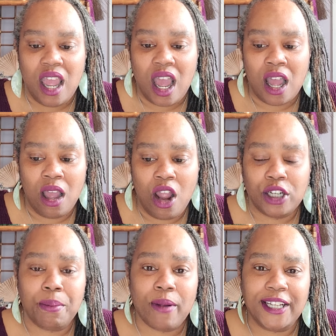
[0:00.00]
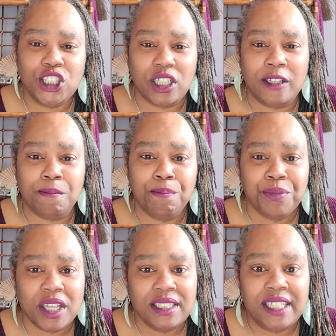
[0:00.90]
her depression
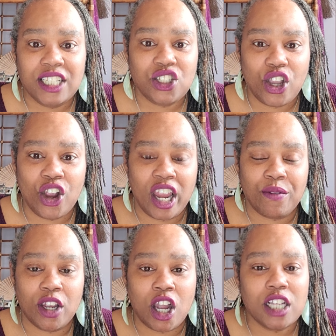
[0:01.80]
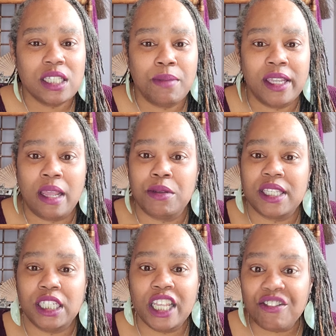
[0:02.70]
did to her in regards to being able
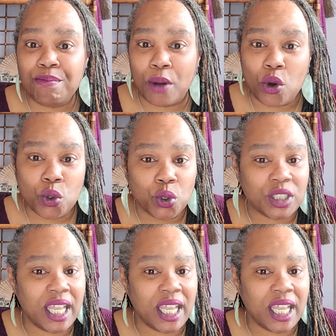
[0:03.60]
to live bold